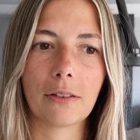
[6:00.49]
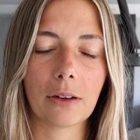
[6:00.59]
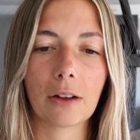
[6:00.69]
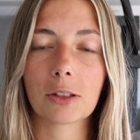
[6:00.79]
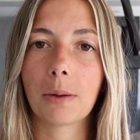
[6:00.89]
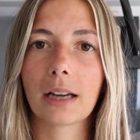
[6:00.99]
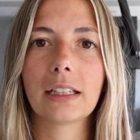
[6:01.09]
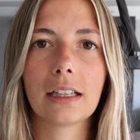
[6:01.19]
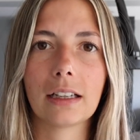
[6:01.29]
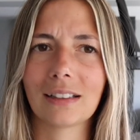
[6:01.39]
out I was
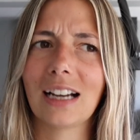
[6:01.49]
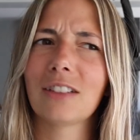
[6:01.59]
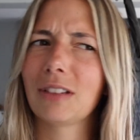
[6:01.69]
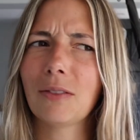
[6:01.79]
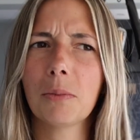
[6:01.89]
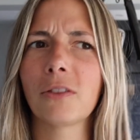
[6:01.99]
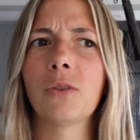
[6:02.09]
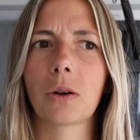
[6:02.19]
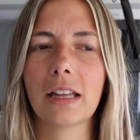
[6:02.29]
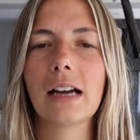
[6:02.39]
pregnant and kind of even
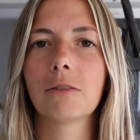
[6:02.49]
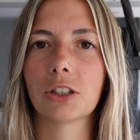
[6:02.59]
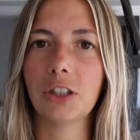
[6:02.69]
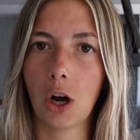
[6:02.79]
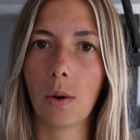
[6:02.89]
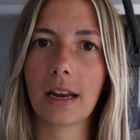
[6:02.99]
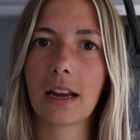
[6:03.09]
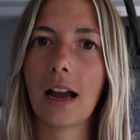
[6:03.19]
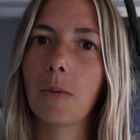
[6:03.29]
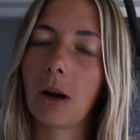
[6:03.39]
before that was
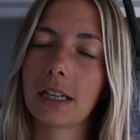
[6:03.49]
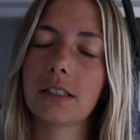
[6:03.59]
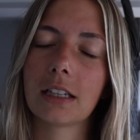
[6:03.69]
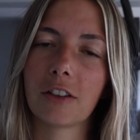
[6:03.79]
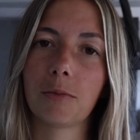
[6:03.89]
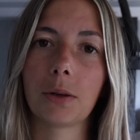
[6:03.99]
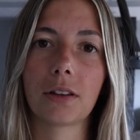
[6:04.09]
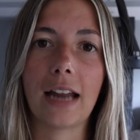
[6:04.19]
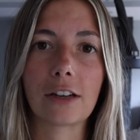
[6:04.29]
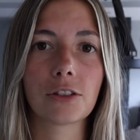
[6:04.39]
knowing I wanted to give
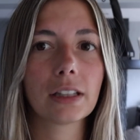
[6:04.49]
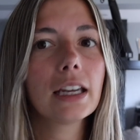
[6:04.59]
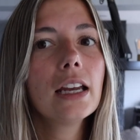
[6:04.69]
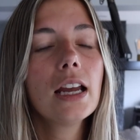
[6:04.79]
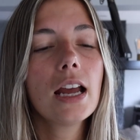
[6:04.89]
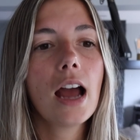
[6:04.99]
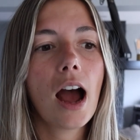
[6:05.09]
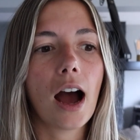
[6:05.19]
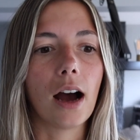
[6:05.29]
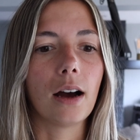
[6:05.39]
birth naturally.
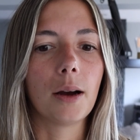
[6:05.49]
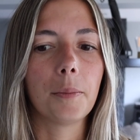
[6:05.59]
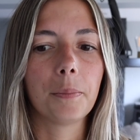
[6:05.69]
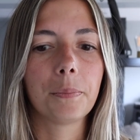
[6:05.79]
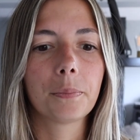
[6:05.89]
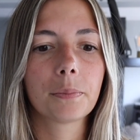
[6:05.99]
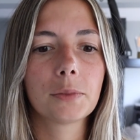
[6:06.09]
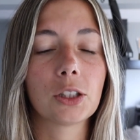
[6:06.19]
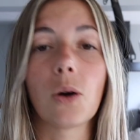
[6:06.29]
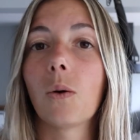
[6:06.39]

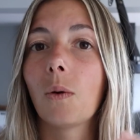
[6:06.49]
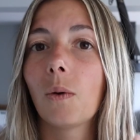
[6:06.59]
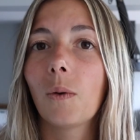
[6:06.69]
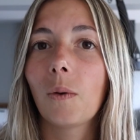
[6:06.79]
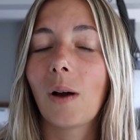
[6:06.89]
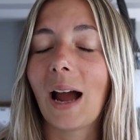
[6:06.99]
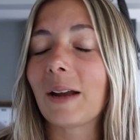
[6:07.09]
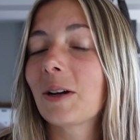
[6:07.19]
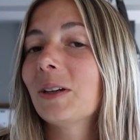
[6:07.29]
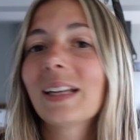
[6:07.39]
So I
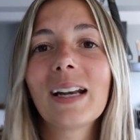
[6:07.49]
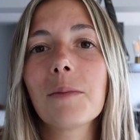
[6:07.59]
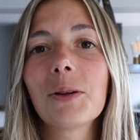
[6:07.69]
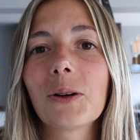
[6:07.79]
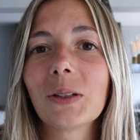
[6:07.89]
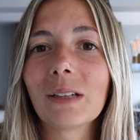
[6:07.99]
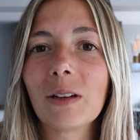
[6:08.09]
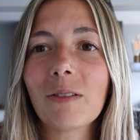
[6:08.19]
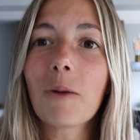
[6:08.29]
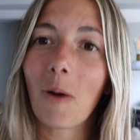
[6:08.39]
couldn't get an epidural even
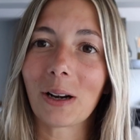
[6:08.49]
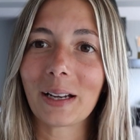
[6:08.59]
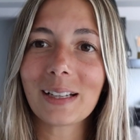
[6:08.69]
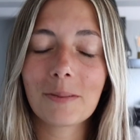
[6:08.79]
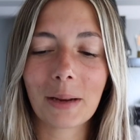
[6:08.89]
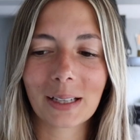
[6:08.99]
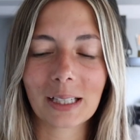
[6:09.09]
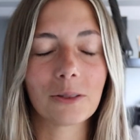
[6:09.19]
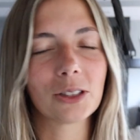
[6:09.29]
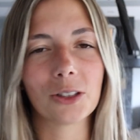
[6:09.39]
if I wanted it because
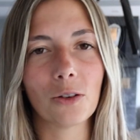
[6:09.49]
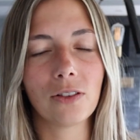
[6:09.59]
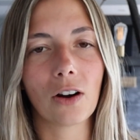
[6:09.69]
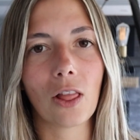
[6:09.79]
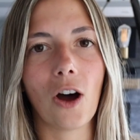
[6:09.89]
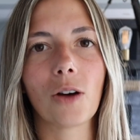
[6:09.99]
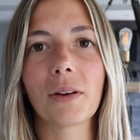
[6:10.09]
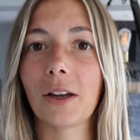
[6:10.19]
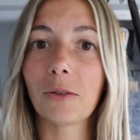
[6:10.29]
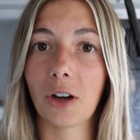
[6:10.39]
I was so far along
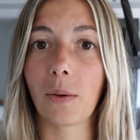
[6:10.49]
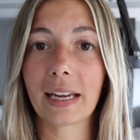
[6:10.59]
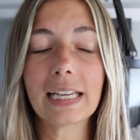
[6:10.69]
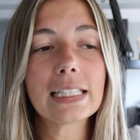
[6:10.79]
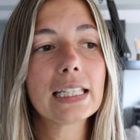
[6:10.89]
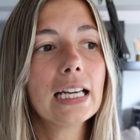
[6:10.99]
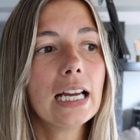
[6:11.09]
without knowing it.